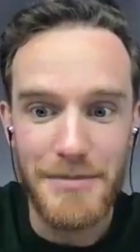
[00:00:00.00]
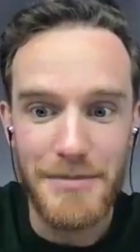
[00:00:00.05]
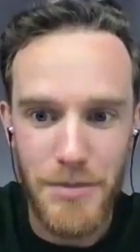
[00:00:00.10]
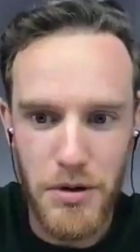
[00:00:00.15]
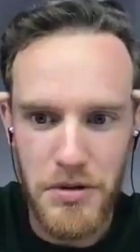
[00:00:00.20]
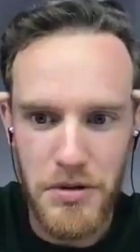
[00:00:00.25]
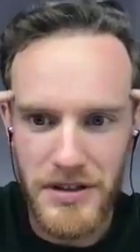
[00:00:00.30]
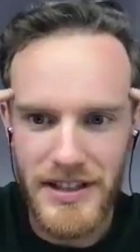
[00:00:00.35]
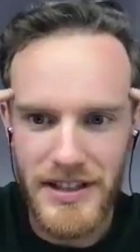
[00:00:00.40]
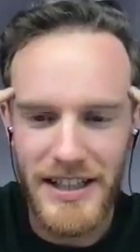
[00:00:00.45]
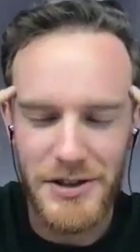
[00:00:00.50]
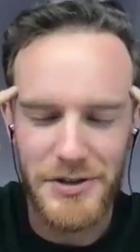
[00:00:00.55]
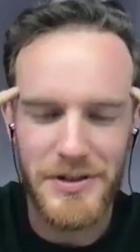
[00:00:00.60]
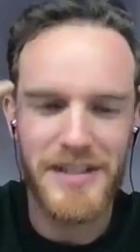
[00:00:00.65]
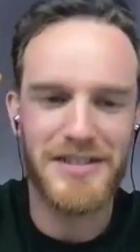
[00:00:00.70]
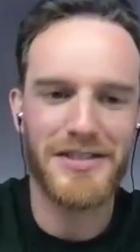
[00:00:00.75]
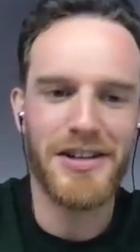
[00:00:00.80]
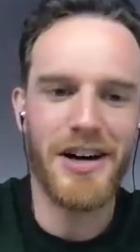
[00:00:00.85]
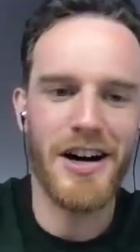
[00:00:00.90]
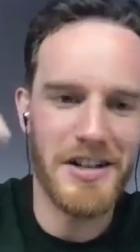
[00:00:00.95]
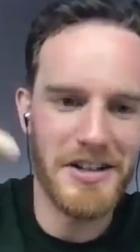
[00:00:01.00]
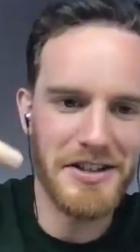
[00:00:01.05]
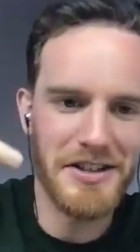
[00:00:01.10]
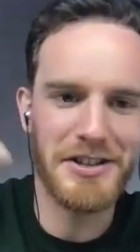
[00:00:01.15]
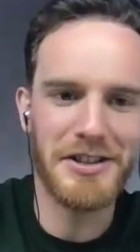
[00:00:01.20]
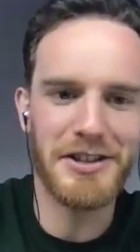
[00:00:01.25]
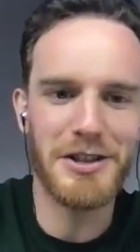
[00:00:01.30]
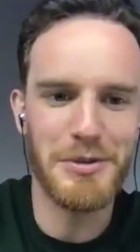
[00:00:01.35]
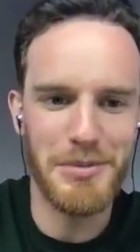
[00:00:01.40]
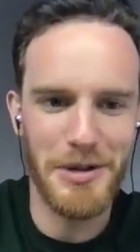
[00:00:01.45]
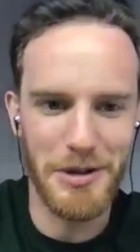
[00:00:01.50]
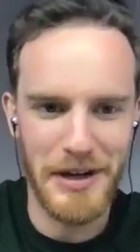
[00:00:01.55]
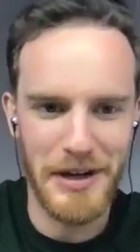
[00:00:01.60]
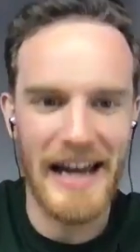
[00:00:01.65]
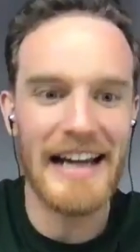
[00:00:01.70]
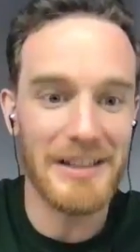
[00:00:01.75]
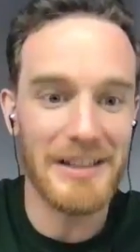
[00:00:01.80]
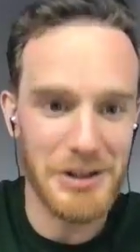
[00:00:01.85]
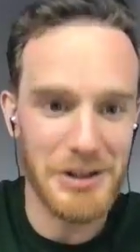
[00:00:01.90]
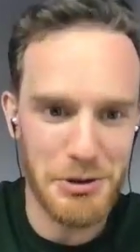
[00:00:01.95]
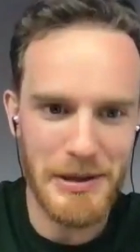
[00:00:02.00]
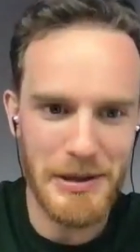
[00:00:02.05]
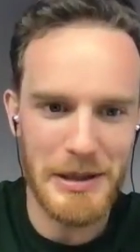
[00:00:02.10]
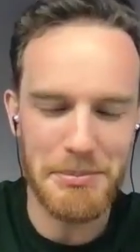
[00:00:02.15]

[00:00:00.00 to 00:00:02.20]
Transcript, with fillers: in bogota so i was talking to her about english